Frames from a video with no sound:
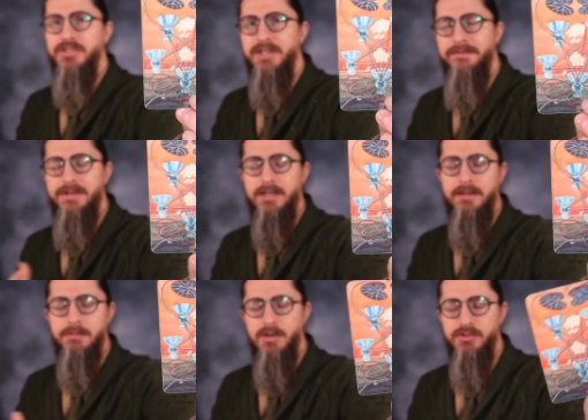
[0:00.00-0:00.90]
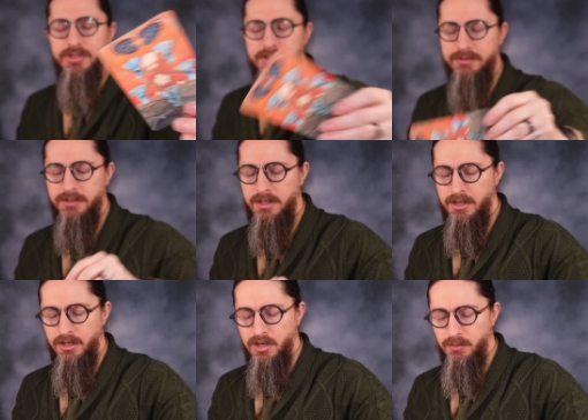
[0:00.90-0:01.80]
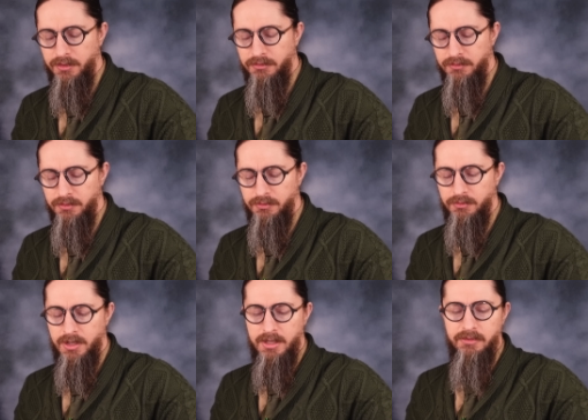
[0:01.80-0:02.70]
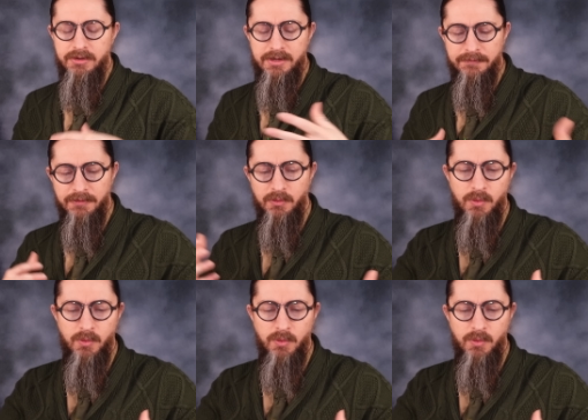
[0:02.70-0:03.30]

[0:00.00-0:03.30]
shifting emotions, going through the different